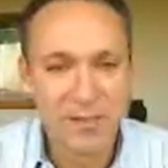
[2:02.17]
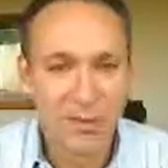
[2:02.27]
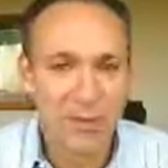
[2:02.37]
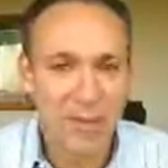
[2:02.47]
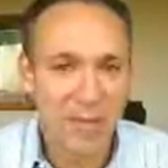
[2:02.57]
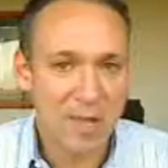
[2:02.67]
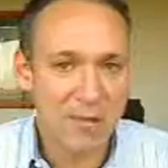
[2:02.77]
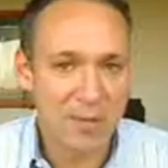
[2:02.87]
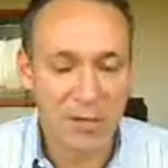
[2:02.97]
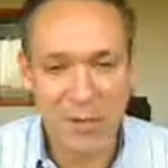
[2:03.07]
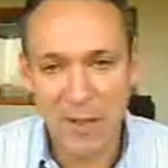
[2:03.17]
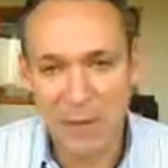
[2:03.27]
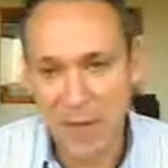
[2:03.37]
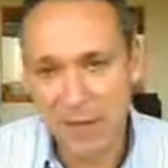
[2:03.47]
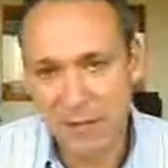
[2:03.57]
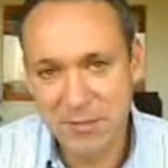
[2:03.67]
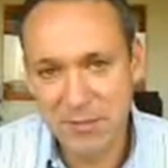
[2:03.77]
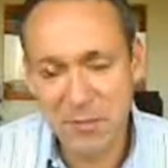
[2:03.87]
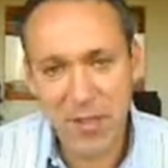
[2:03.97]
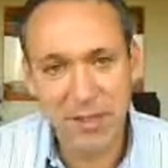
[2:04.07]
So have a loan, I might
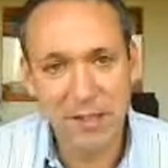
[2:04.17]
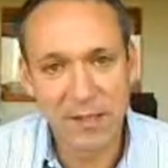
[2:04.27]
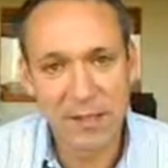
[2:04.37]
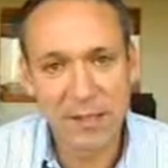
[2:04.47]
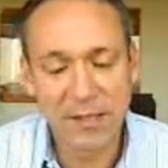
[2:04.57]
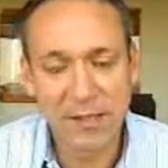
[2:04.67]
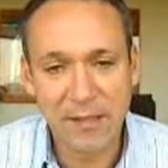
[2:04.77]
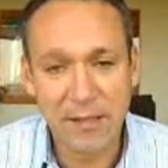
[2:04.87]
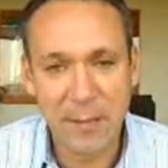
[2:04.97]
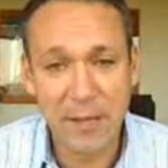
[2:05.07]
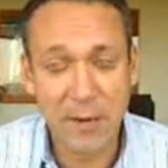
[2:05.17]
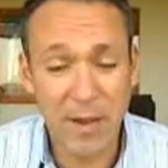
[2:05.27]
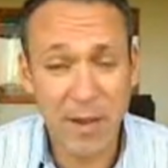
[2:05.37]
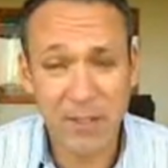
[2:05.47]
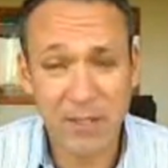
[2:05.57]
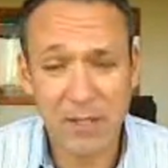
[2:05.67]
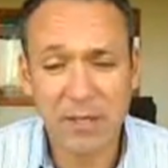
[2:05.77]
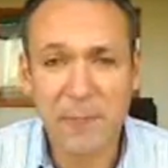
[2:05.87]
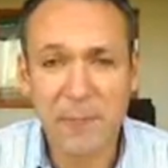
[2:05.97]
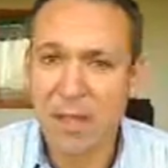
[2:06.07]
consider locking in, depending on what happens here.